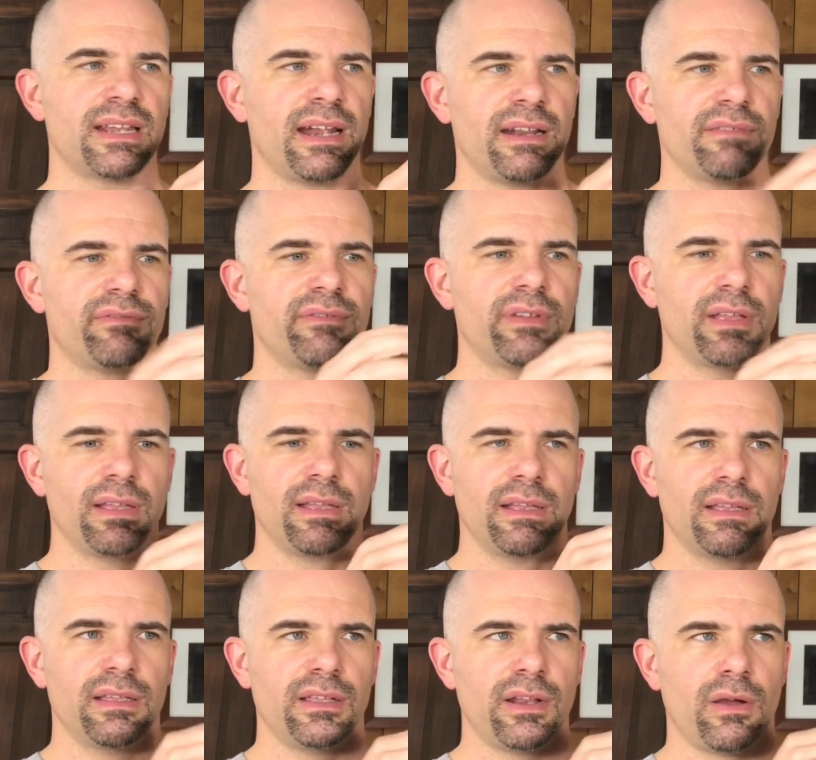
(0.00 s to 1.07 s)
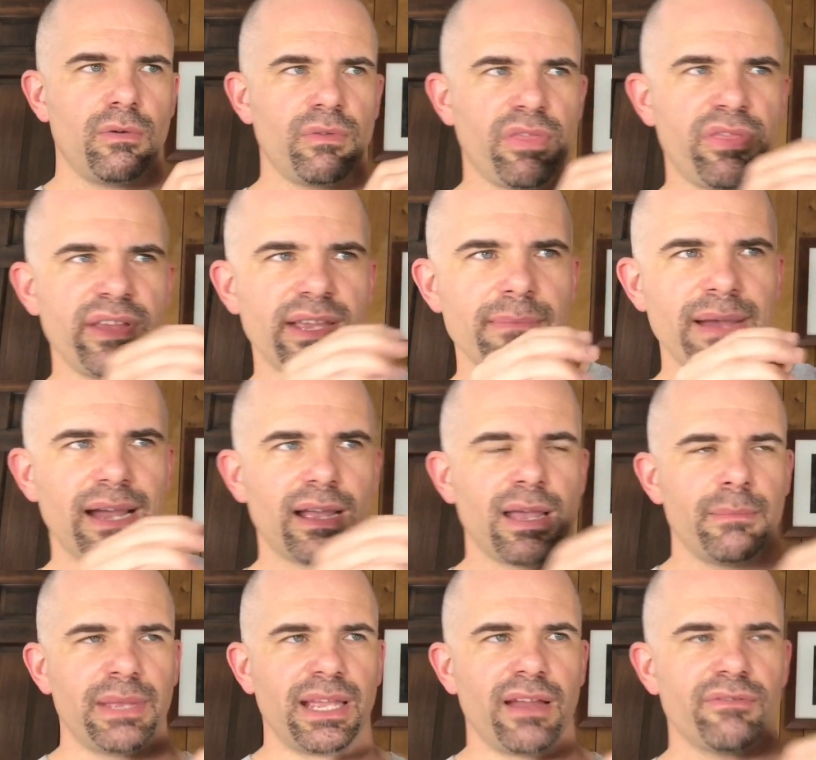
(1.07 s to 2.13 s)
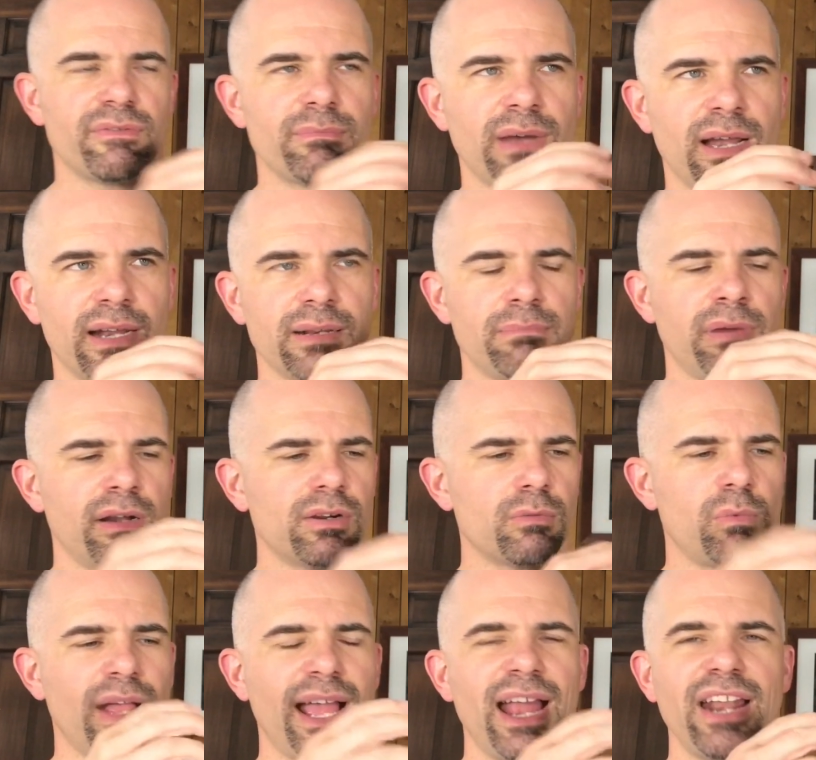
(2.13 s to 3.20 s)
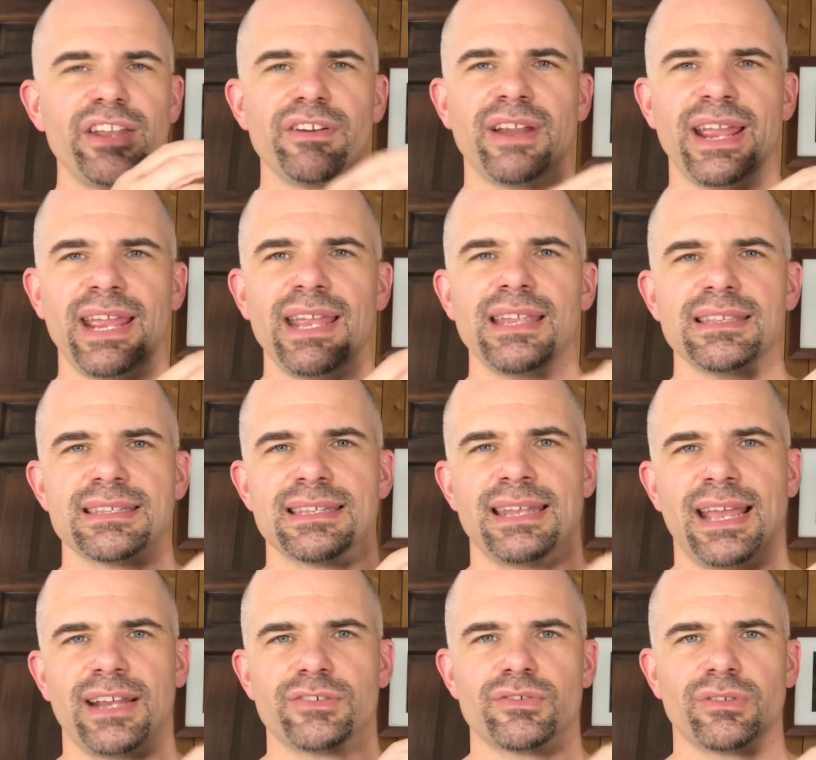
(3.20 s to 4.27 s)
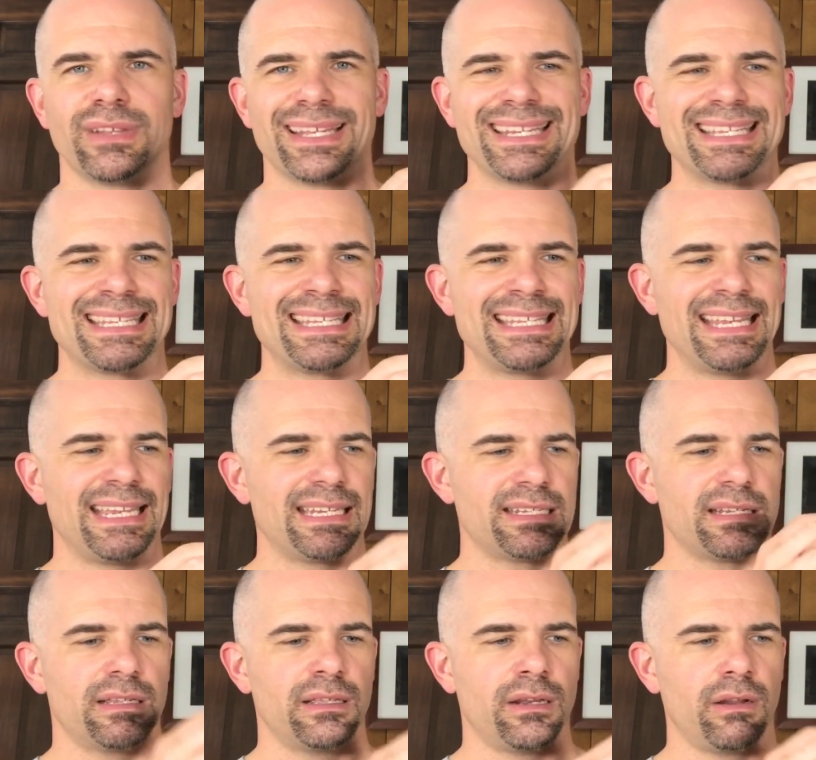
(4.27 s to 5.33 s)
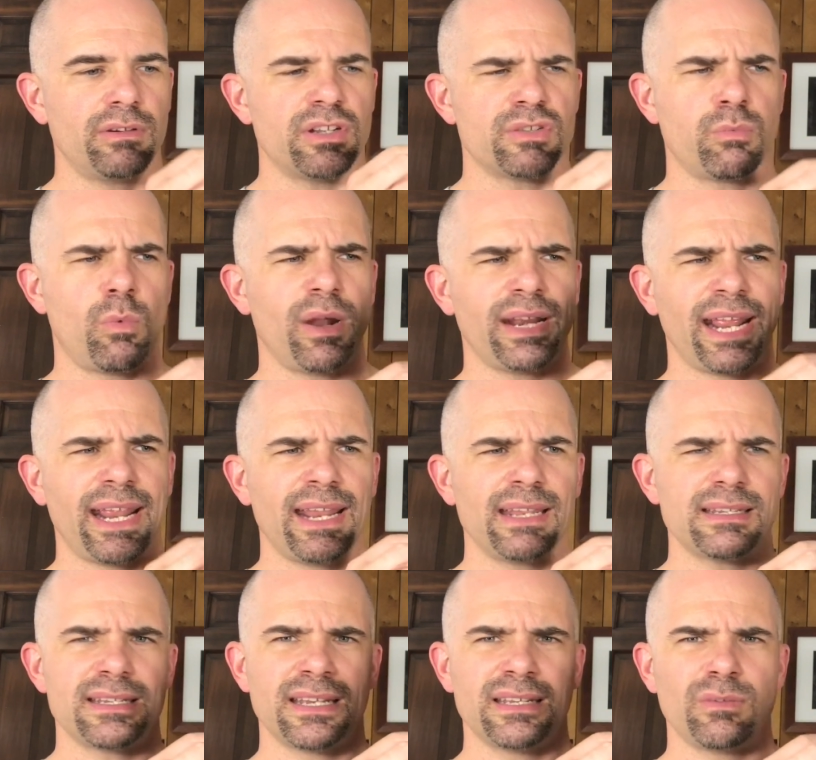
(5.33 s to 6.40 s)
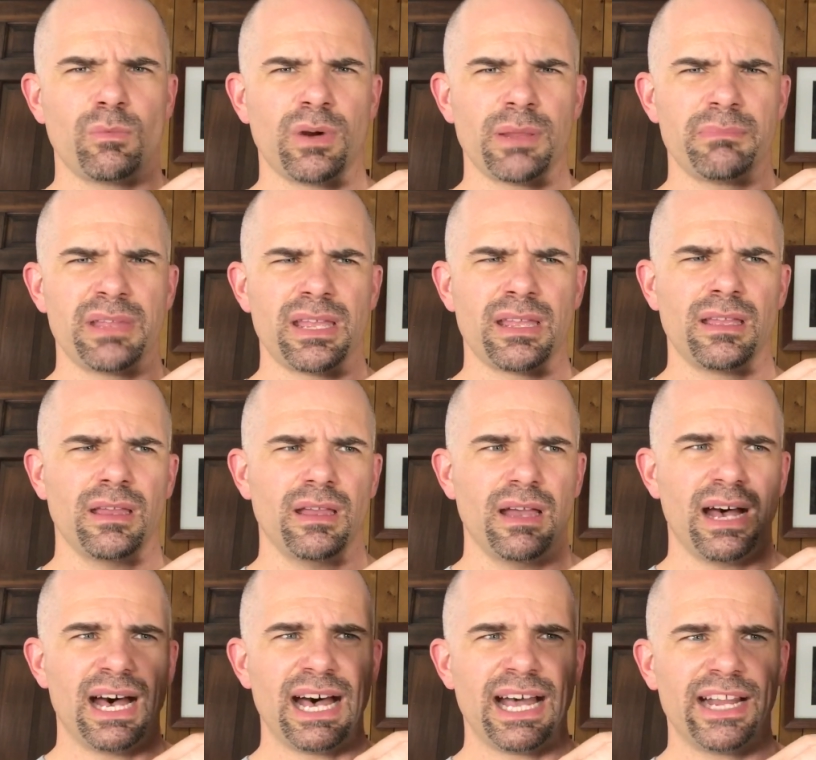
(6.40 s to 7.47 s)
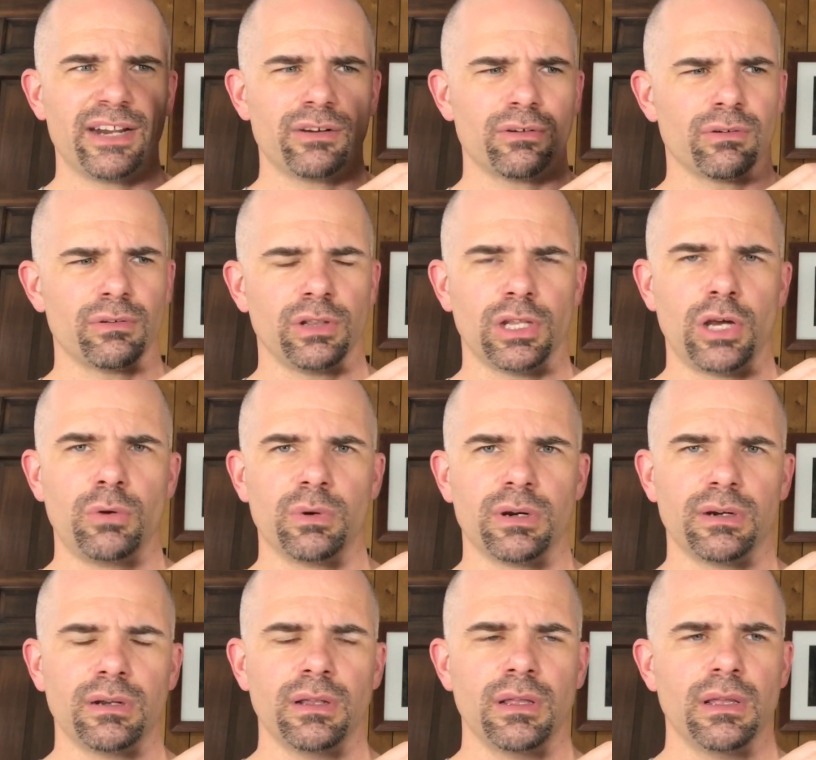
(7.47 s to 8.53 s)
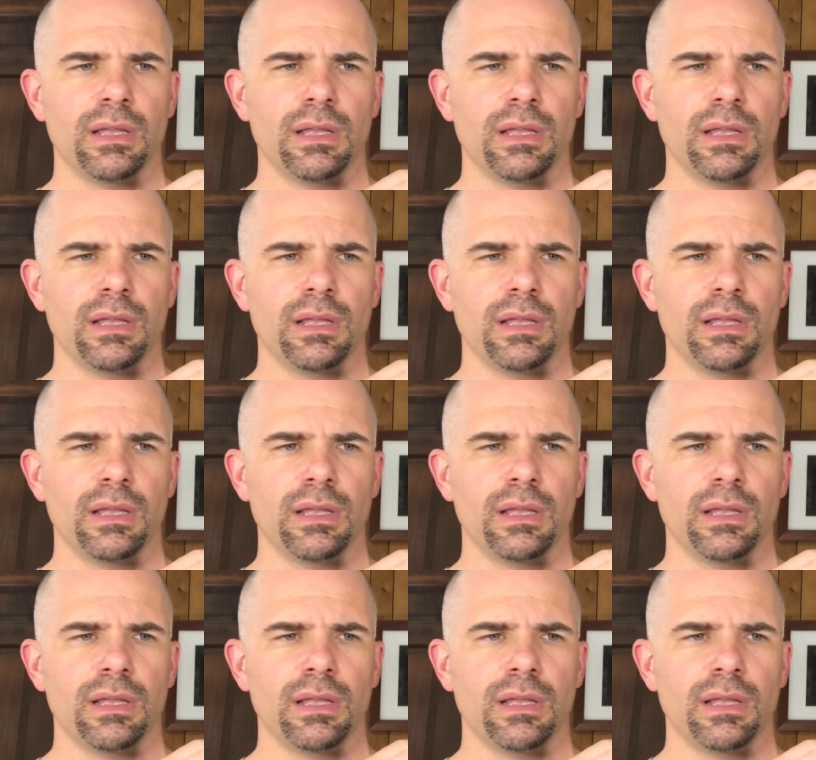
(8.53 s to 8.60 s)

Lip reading: kind of, think about coming out from behind a bunker. Well, how do your hands naturally sit? Does one hand tend to want to be higher or lower?